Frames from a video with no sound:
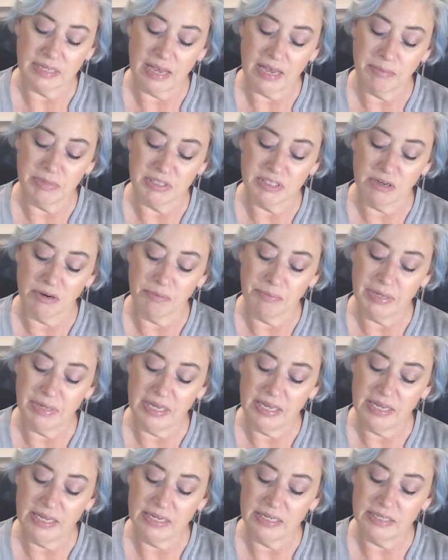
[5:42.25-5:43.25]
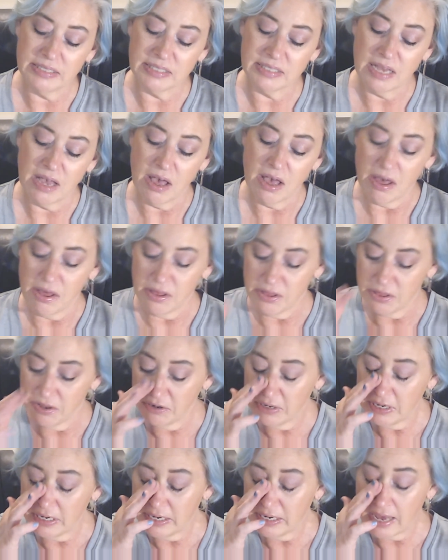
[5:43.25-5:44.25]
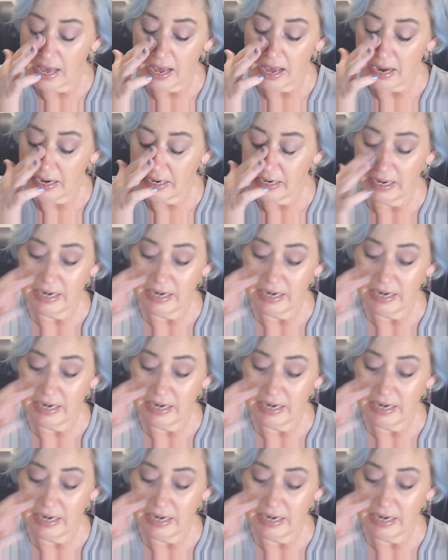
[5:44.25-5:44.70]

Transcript: M S R P is thirty-nine